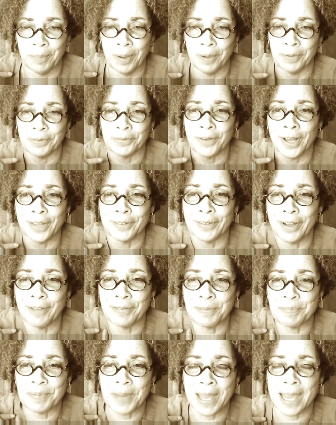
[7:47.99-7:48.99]
I would rather have
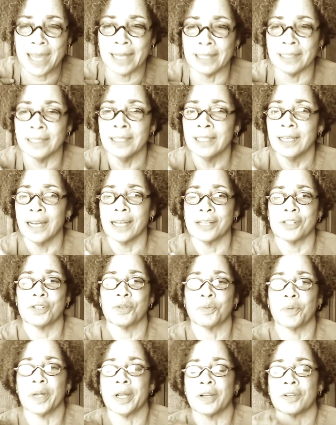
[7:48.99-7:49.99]
the pain. I
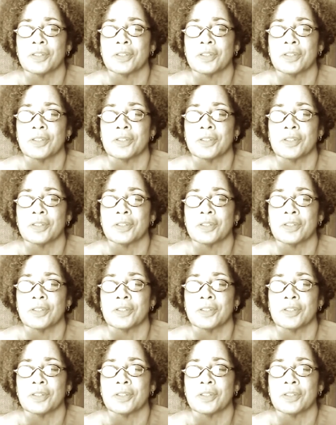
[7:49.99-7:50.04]
swear.